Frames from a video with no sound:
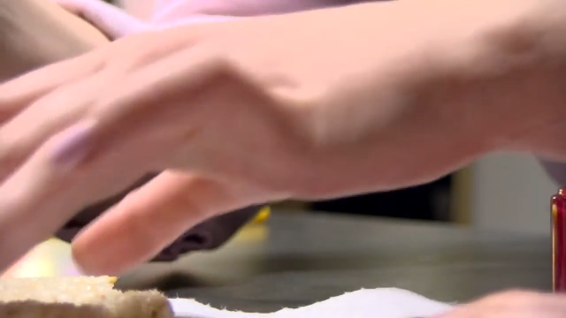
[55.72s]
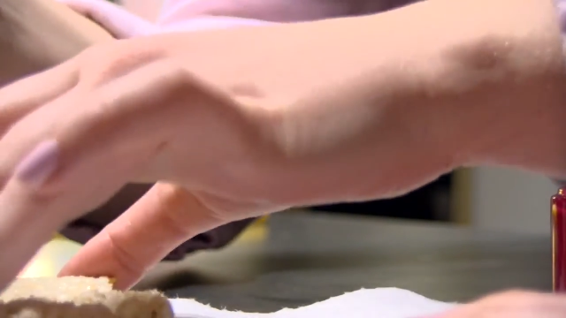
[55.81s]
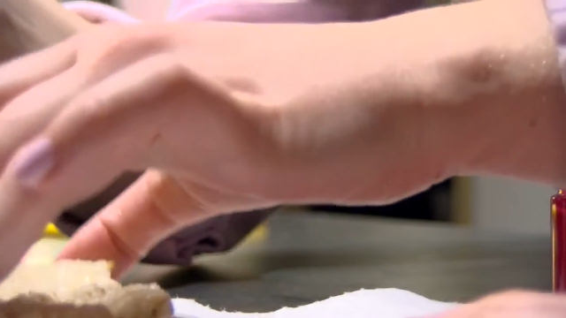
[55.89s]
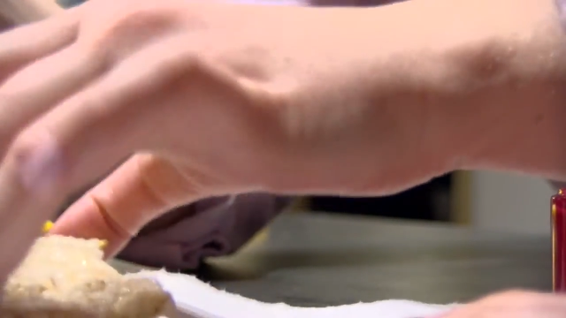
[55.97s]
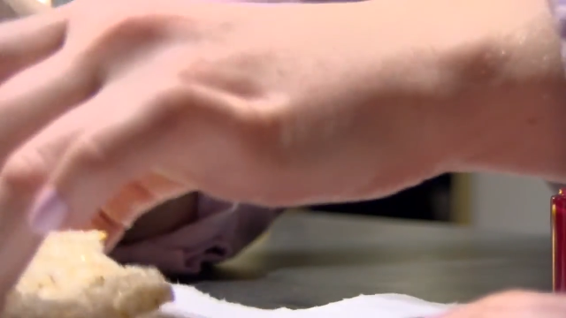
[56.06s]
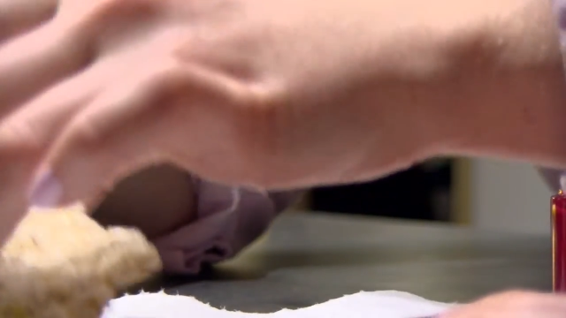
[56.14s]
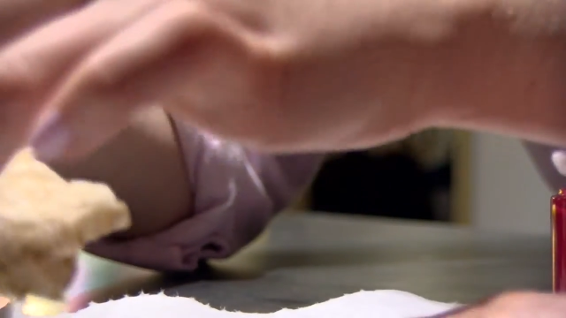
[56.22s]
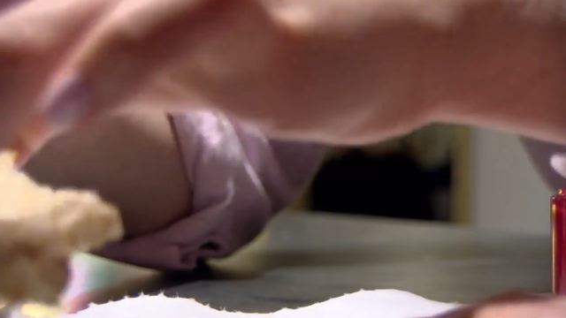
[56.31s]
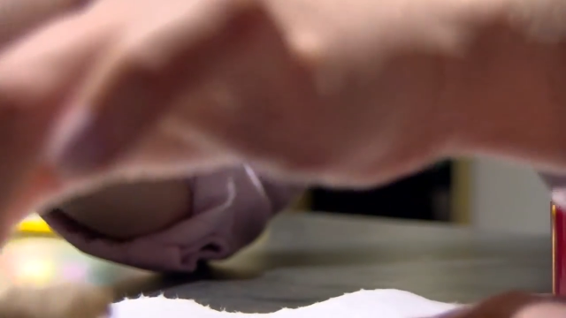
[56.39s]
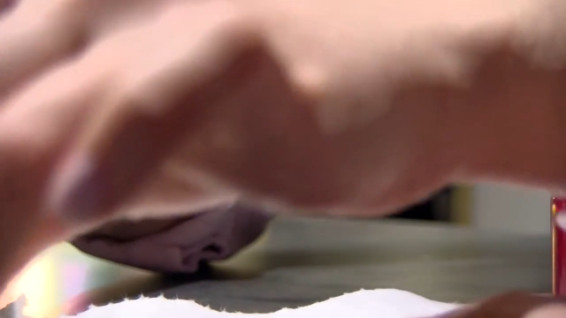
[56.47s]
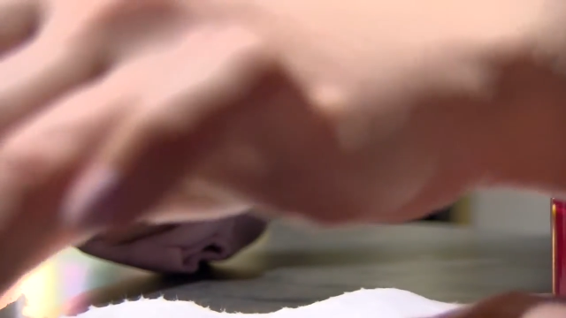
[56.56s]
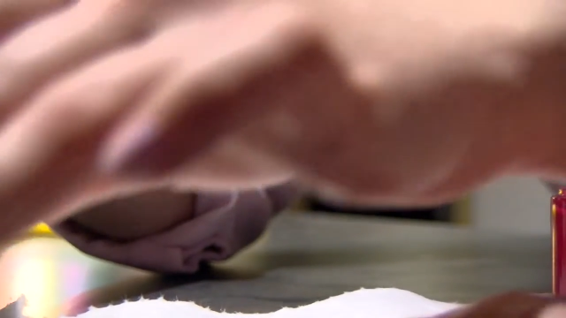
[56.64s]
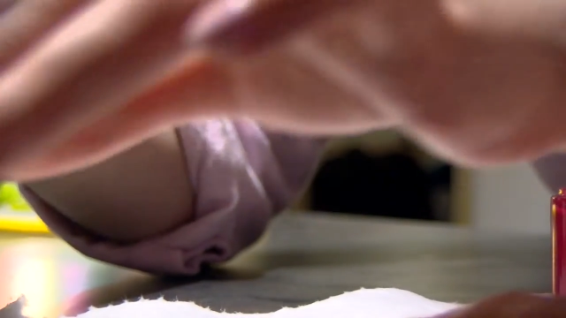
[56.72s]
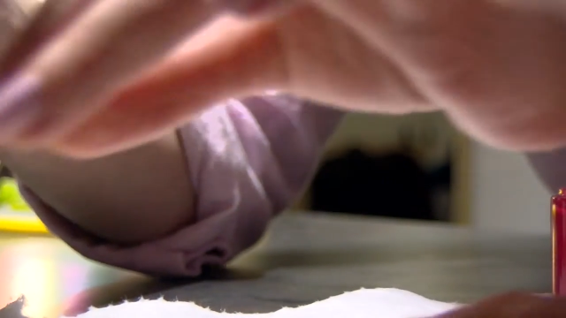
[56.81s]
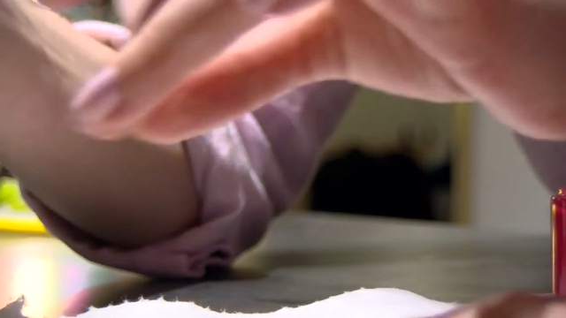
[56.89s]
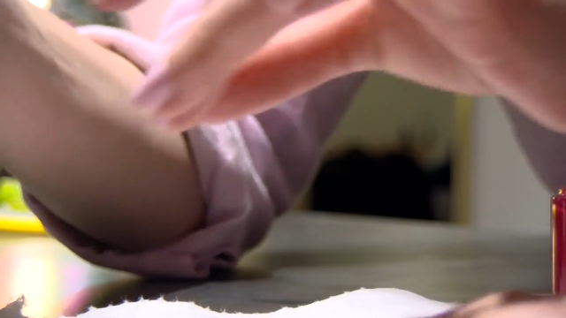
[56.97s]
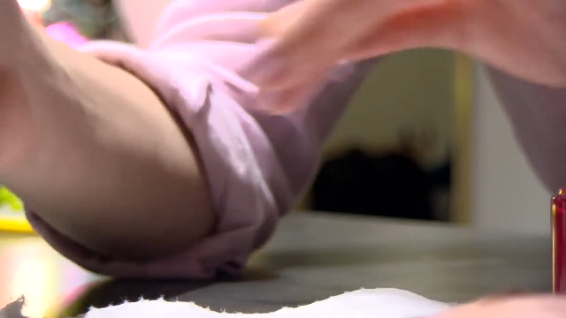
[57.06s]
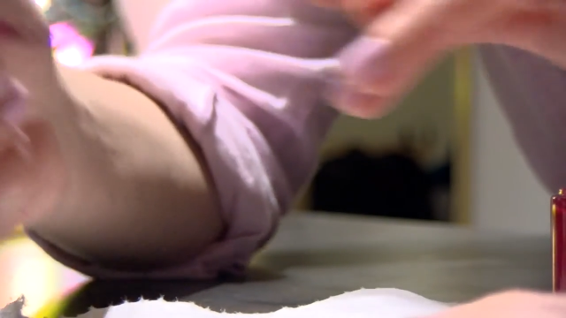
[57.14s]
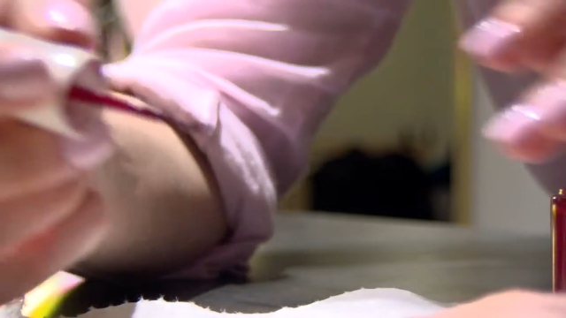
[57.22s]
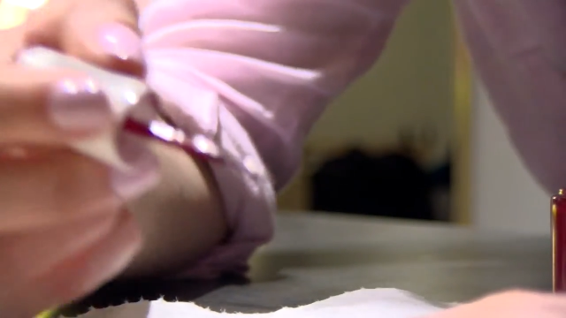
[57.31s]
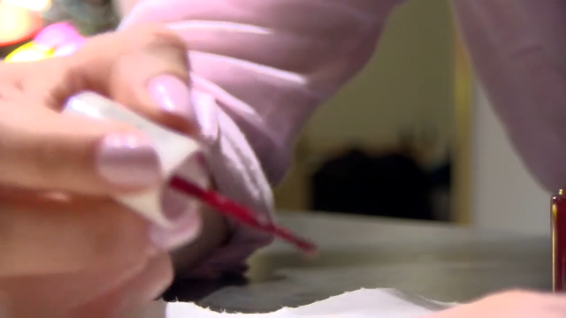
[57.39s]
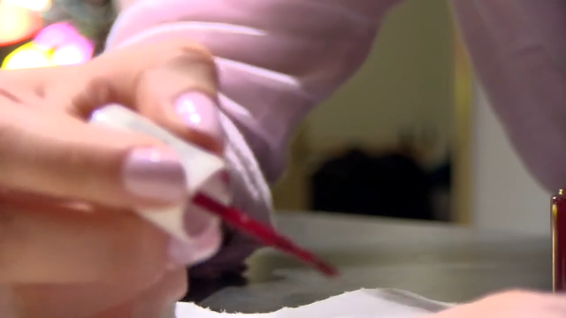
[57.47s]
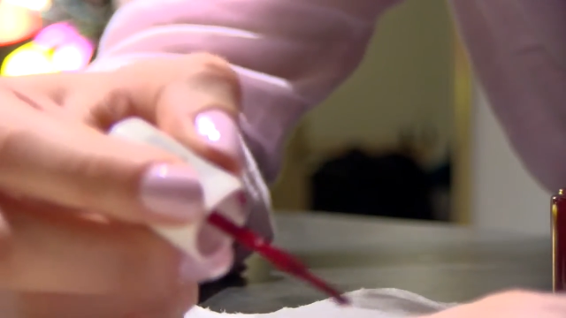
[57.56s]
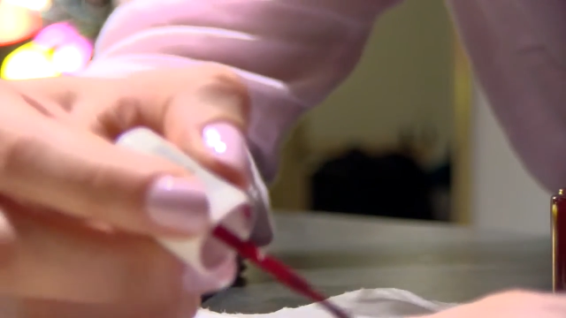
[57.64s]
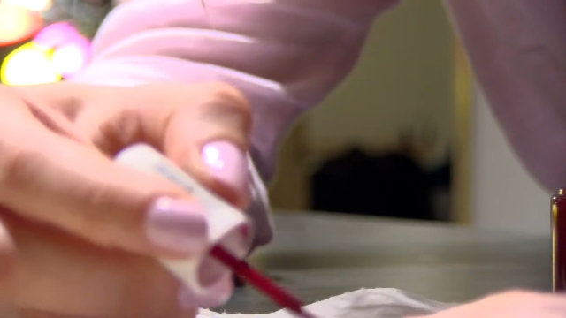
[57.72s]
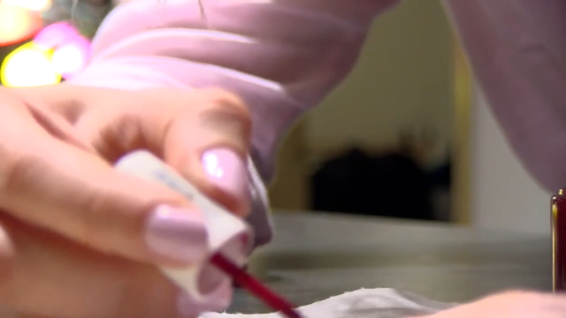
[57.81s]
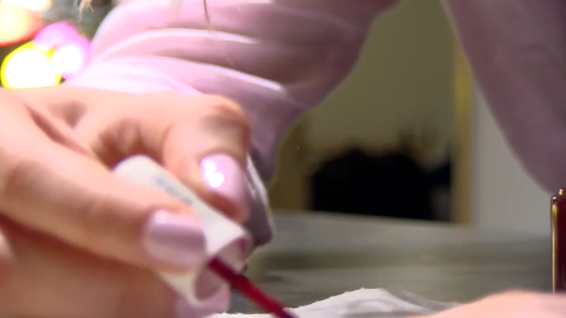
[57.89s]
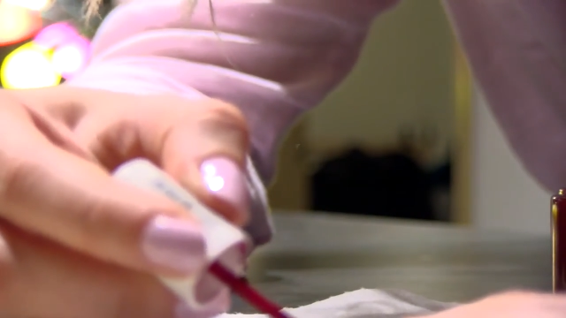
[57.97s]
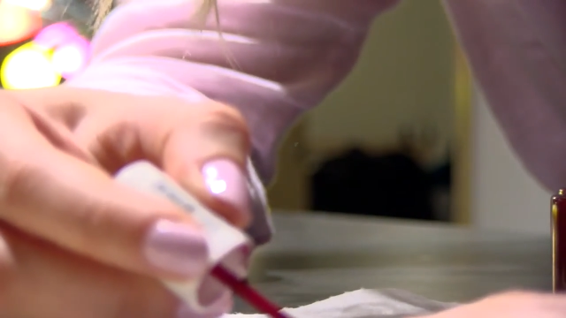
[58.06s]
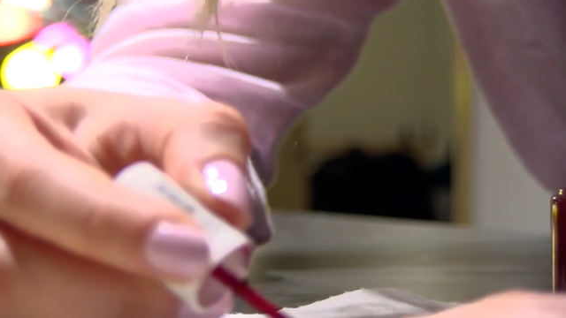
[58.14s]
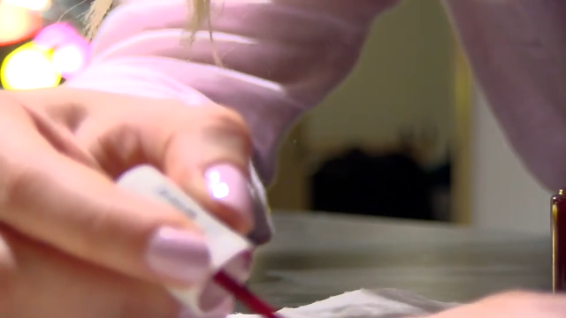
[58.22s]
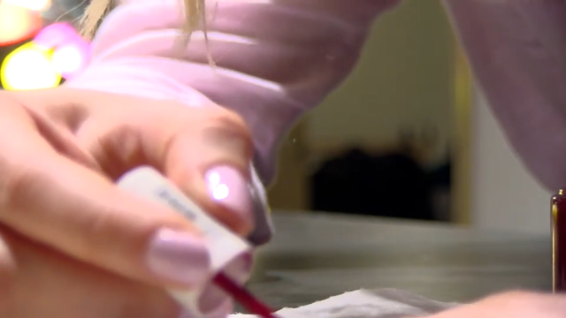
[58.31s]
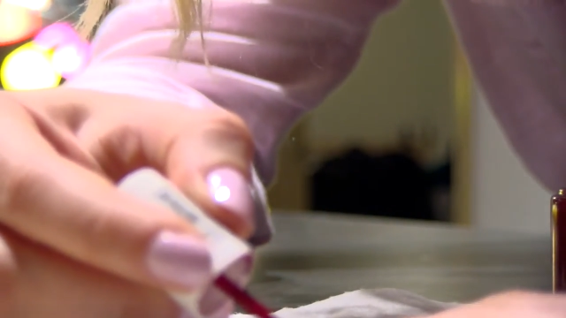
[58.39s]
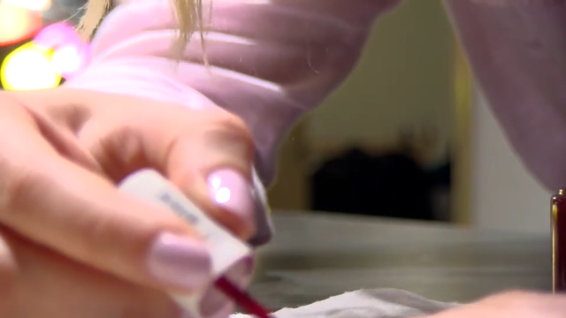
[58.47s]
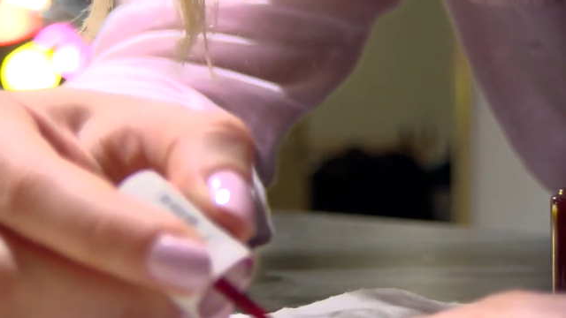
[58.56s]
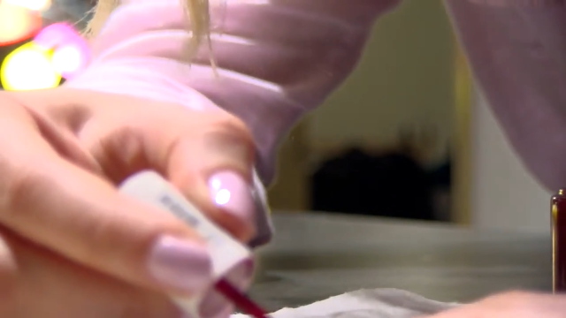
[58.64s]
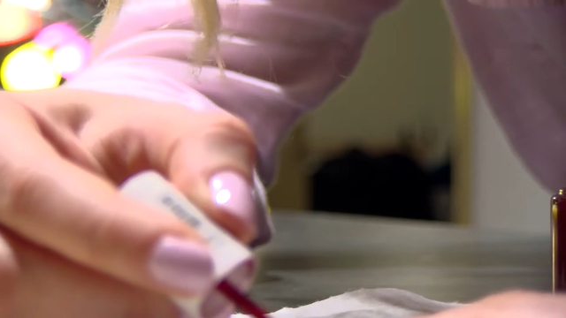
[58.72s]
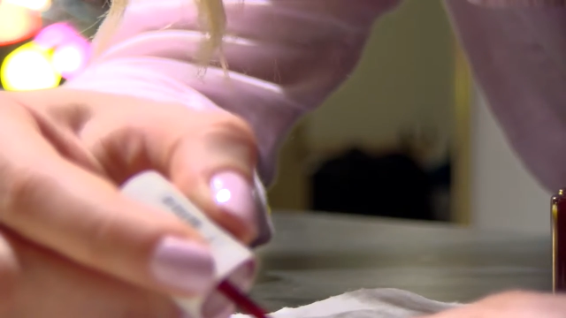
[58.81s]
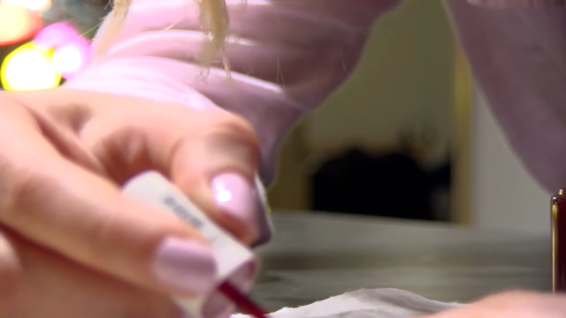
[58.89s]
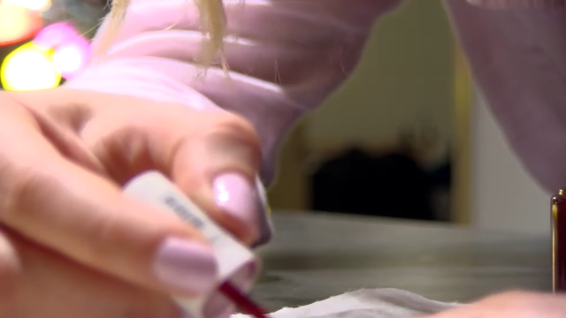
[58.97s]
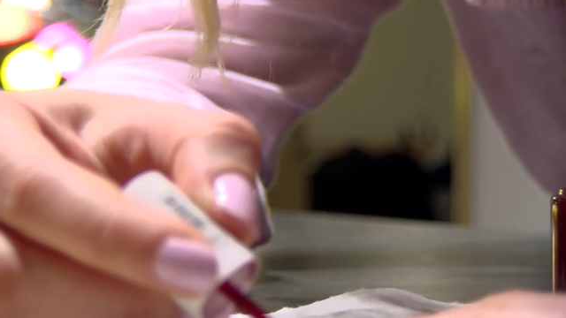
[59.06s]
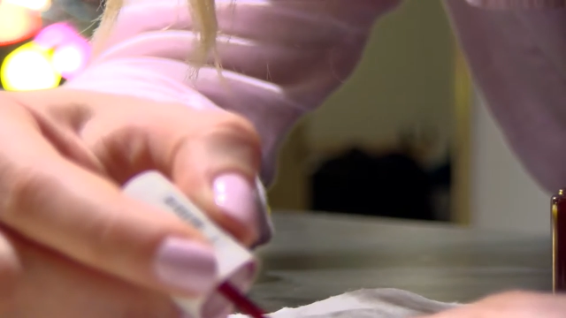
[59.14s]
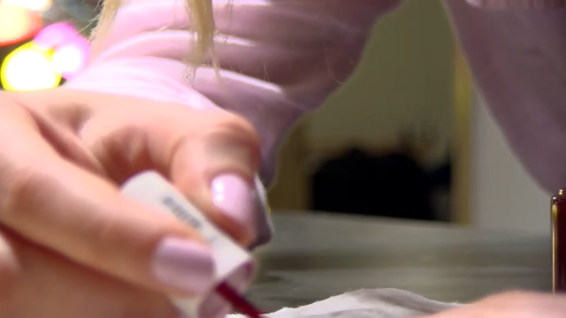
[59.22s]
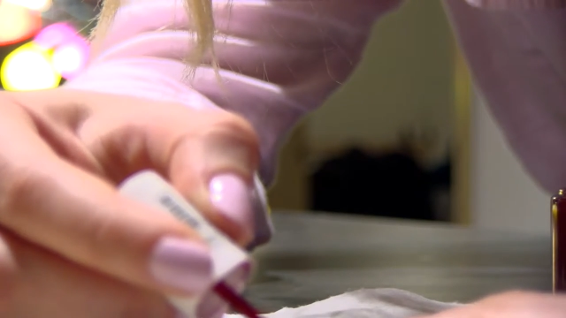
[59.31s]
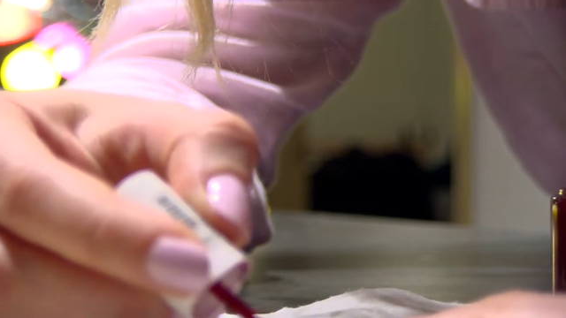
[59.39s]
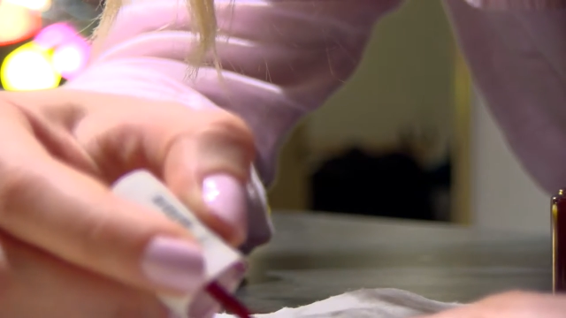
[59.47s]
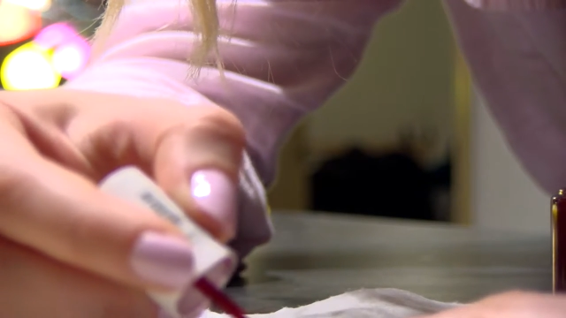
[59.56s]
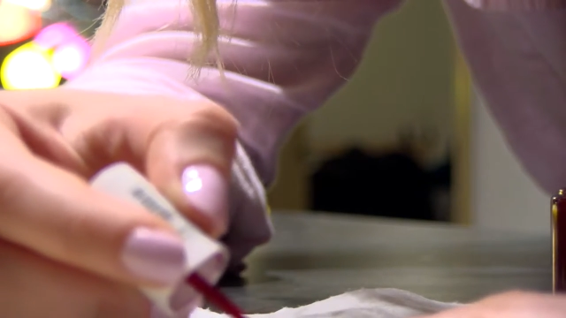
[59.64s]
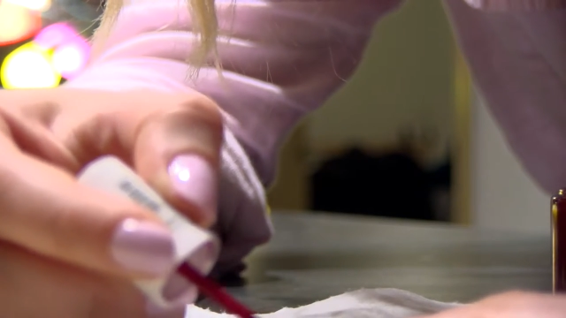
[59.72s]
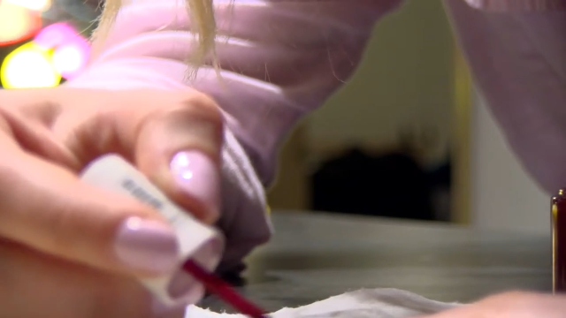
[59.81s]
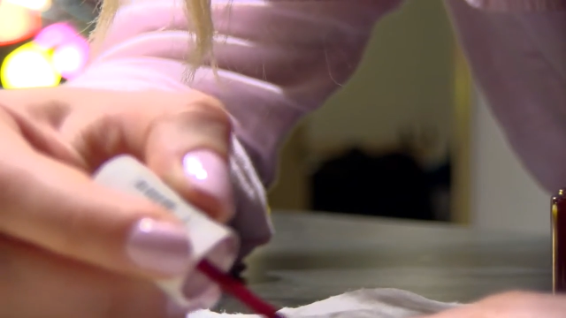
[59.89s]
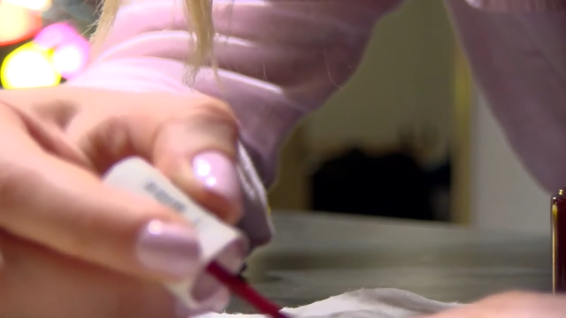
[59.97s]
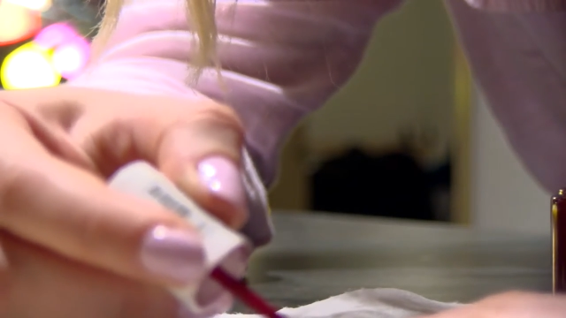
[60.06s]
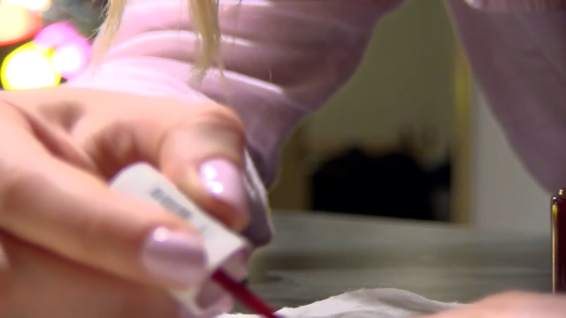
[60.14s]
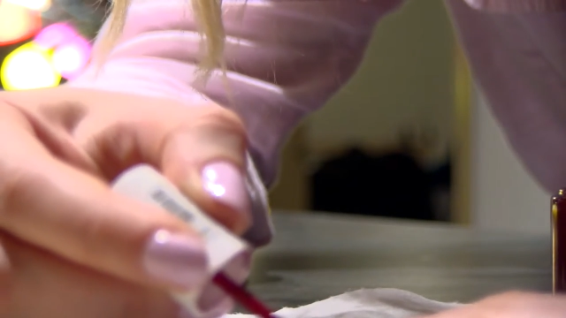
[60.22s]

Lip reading: No face is visible, so there are no lips to read.